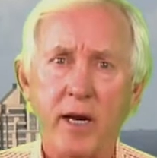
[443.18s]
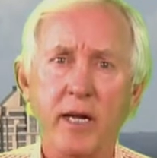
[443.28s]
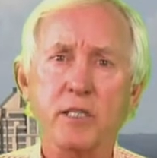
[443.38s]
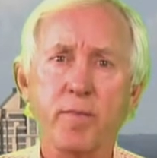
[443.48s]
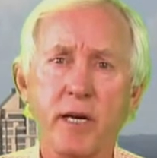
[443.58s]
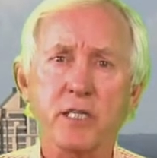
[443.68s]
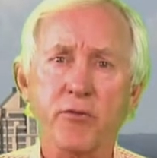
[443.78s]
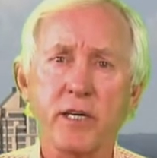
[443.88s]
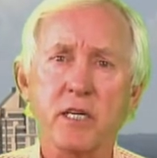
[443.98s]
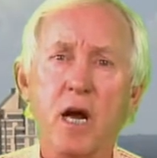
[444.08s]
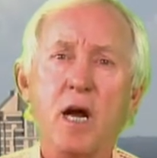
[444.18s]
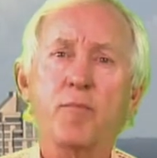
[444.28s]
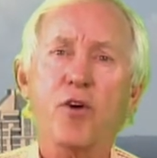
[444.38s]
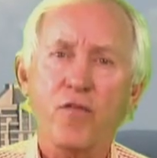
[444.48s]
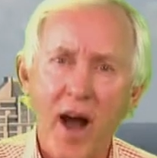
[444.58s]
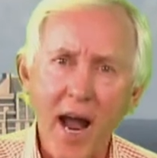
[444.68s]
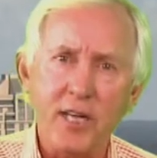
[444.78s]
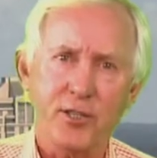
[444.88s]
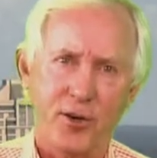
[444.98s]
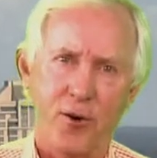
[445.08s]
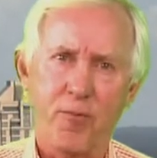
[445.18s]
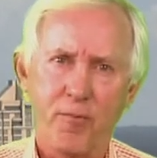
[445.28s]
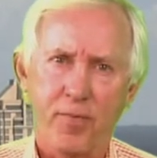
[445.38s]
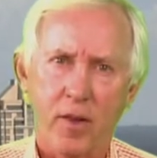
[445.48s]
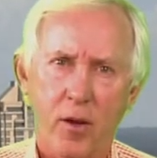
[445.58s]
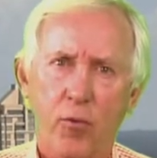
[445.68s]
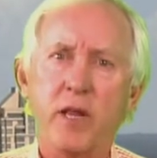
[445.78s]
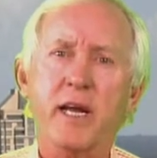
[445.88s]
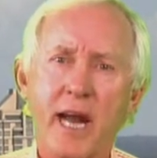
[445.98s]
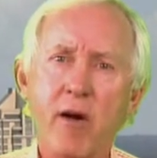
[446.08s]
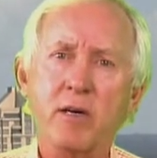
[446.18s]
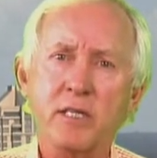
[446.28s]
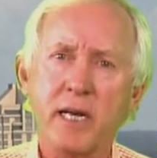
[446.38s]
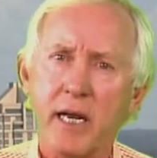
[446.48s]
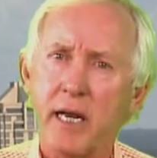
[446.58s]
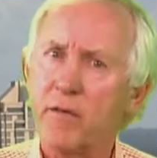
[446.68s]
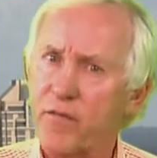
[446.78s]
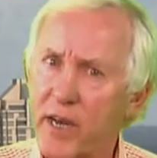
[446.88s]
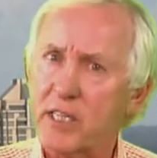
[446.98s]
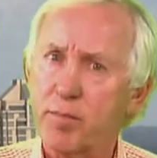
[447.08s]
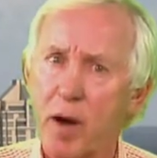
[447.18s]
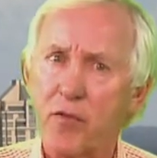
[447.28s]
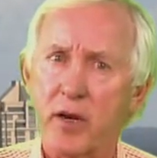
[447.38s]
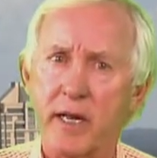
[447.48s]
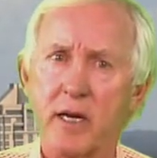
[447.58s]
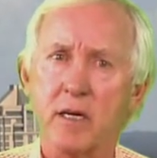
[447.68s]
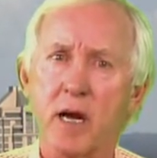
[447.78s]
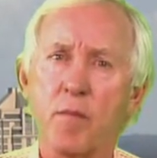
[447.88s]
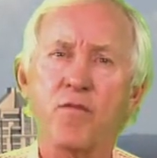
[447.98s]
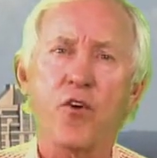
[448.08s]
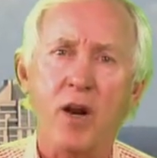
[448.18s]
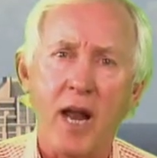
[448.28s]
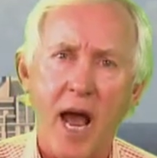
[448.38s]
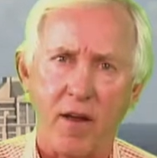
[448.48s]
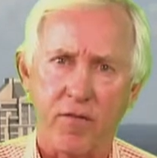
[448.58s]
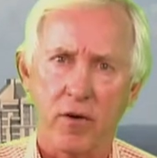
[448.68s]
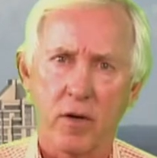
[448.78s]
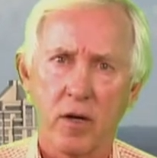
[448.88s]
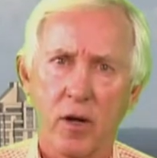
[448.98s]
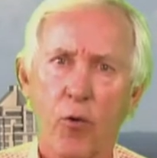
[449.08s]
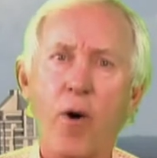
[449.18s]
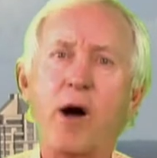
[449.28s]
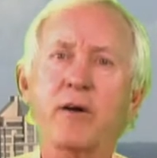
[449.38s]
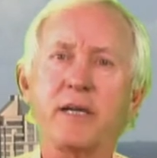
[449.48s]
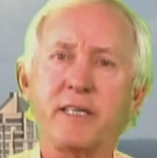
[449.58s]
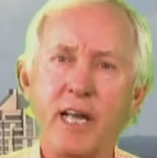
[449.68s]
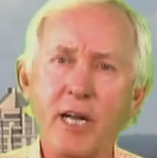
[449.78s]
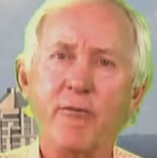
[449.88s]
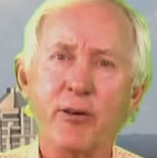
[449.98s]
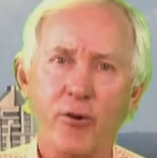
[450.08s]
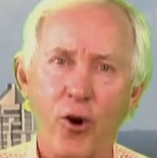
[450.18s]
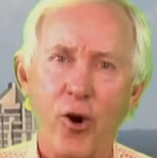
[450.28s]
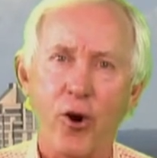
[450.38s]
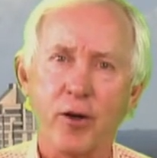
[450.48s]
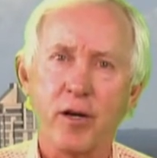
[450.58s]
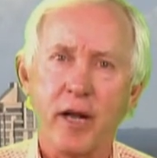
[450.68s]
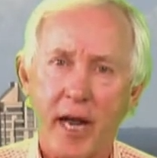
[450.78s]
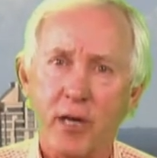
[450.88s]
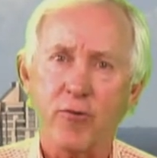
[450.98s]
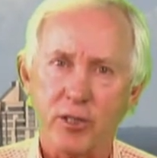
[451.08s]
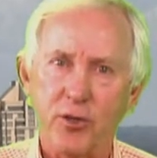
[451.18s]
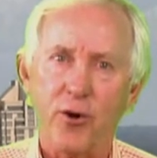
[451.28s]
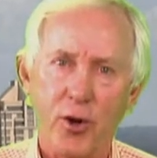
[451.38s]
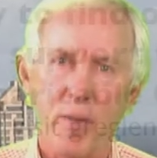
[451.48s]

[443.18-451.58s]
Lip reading: Lentz Ministries provides you with a guaranteed fixed monthly income for life while continuing to earn interest on your